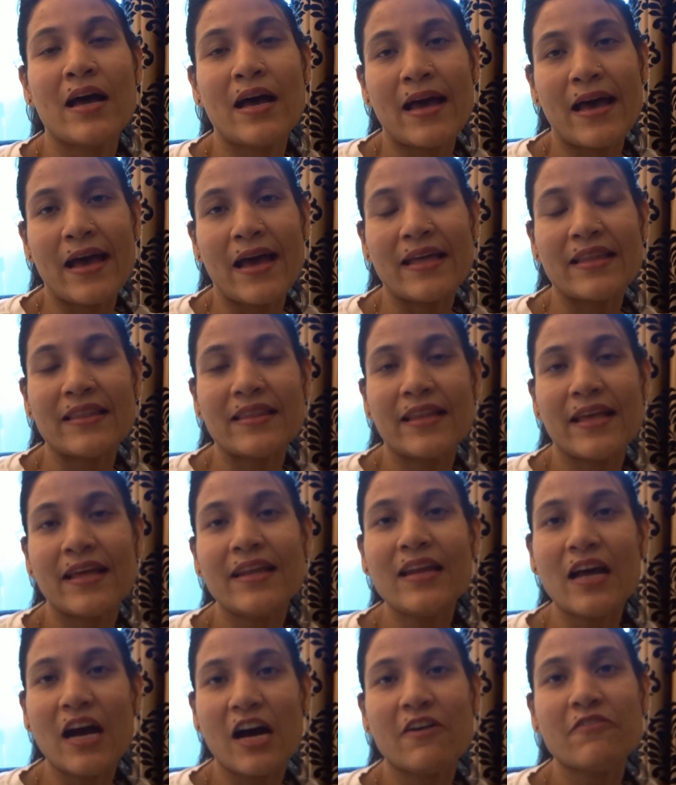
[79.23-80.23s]
And
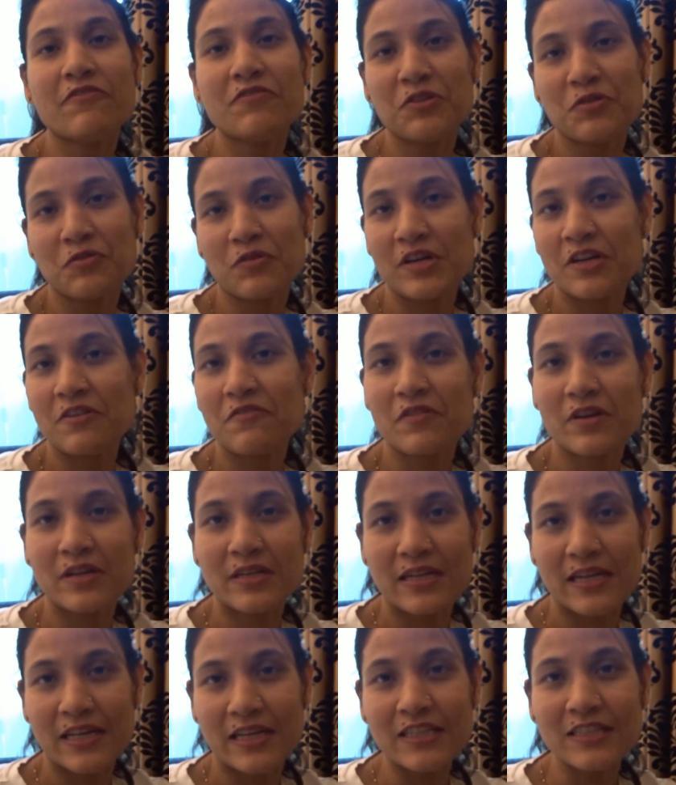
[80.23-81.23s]
then after
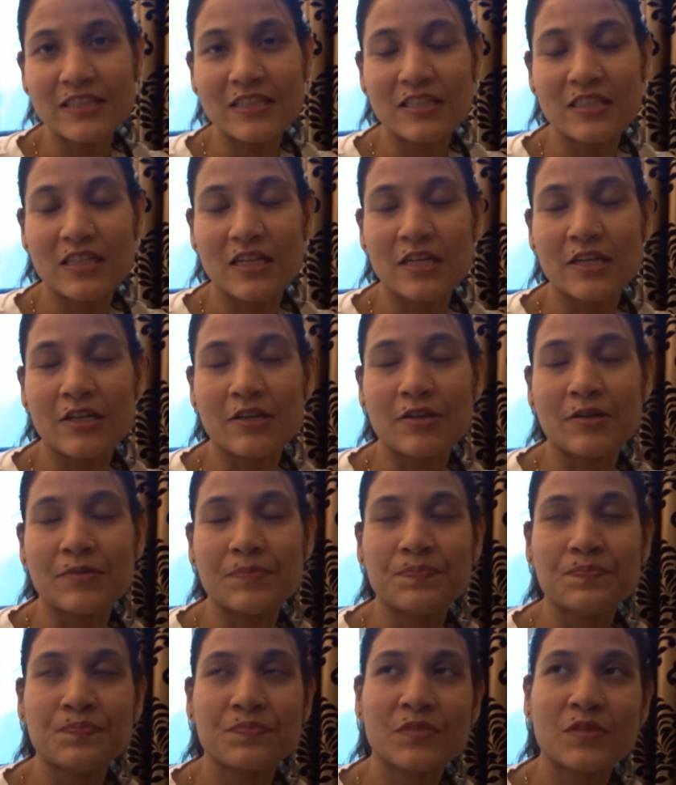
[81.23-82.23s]
21 days,
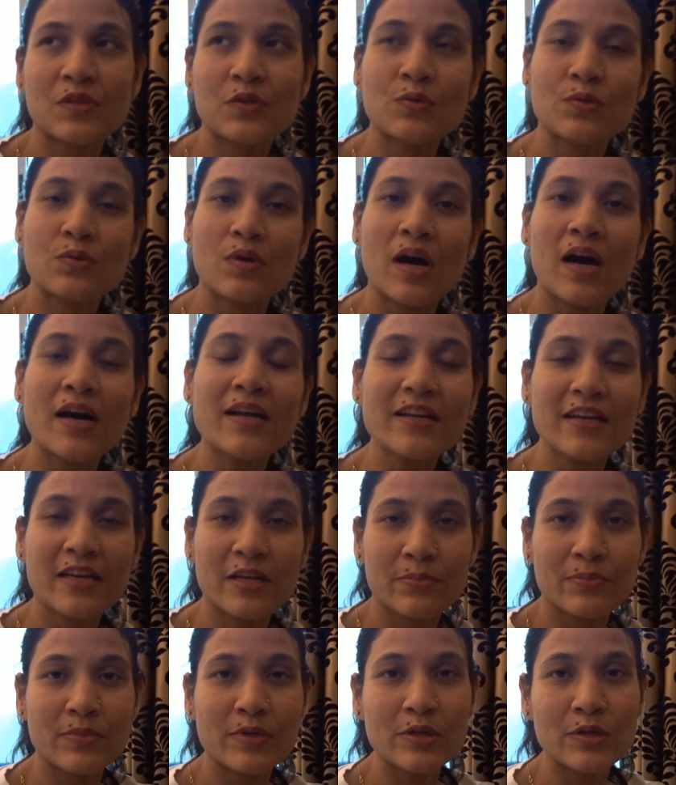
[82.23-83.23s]
you are
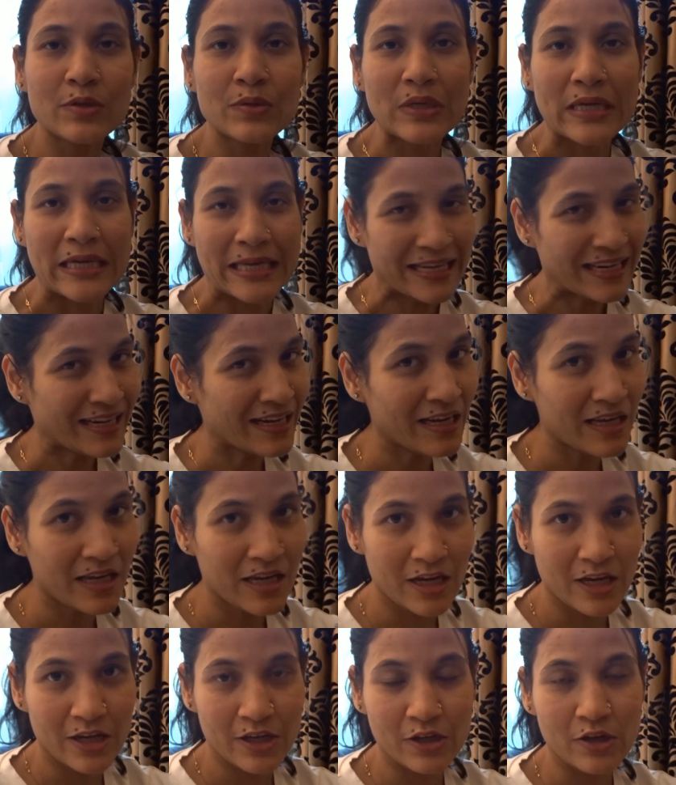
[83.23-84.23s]
able to heal
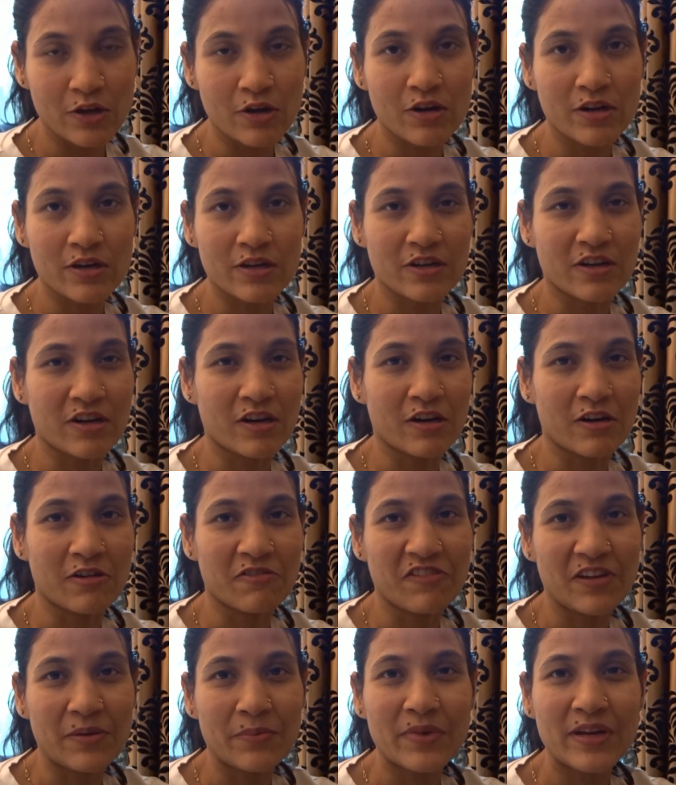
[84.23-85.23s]
your
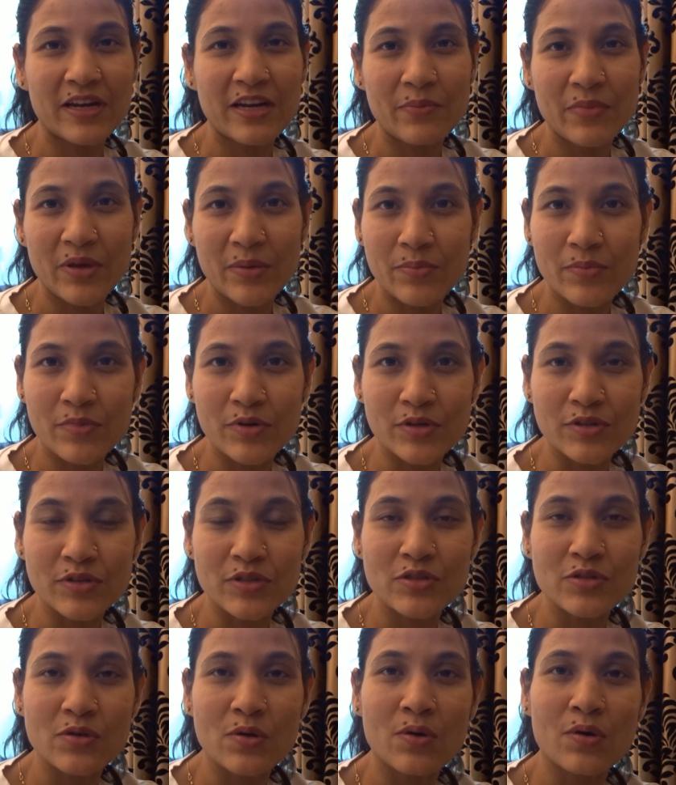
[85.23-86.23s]
family
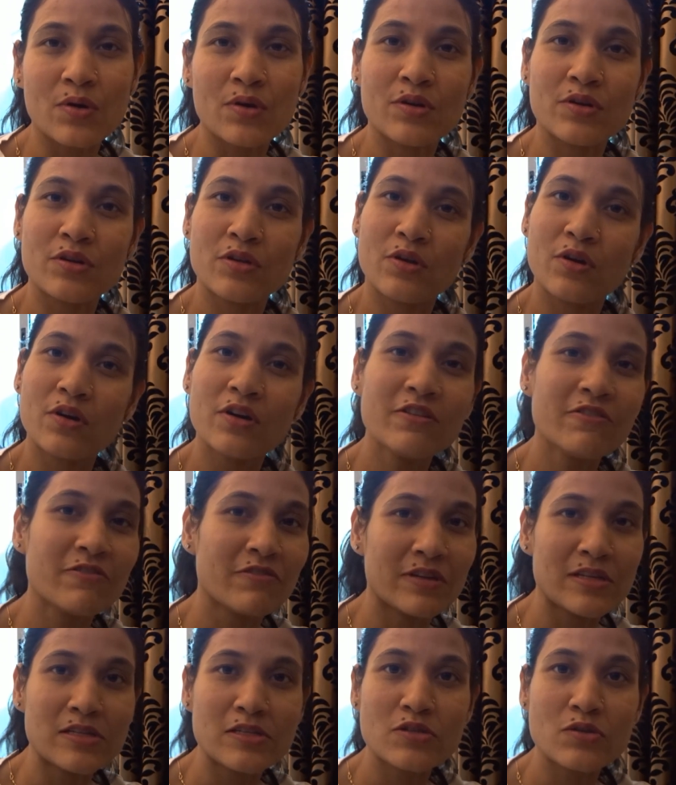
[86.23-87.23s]
members or your
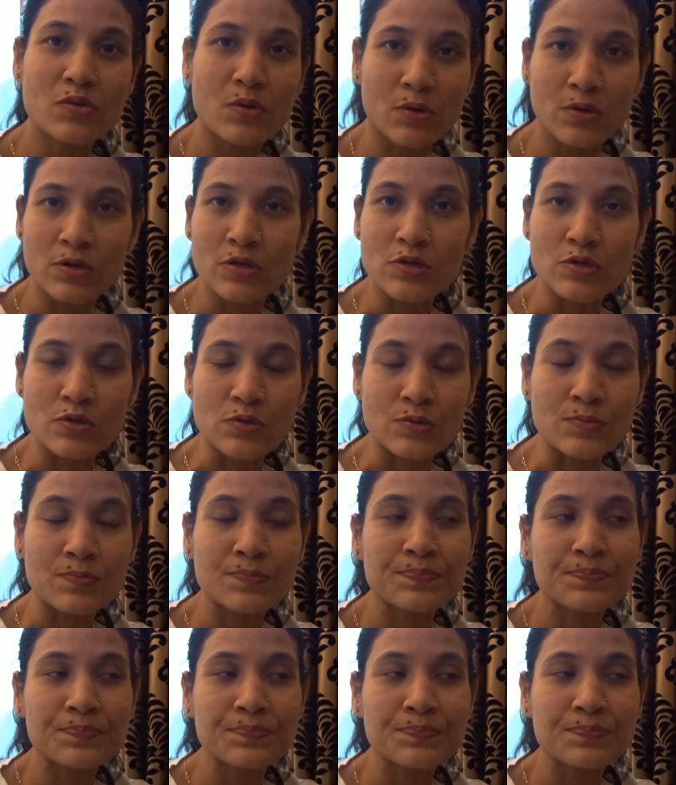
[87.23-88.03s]
friends also.